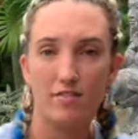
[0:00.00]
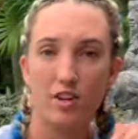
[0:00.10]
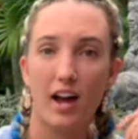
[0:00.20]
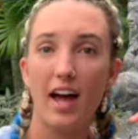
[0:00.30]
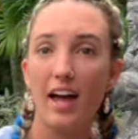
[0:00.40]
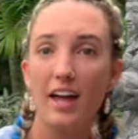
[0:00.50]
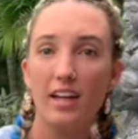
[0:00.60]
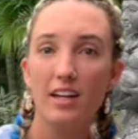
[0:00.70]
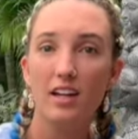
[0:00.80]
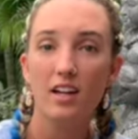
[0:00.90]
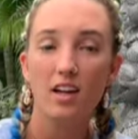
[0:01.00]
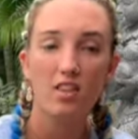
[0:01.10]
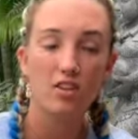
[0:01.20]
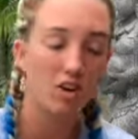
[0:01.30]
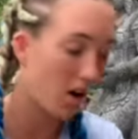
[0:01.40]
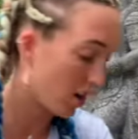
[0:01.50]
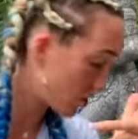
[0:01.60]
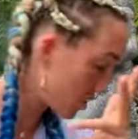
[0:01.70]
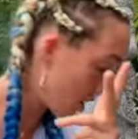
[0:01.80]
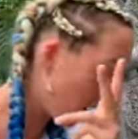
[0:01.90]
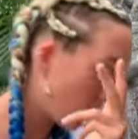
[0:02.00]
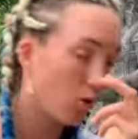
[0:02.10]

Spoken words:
their head, their ajna,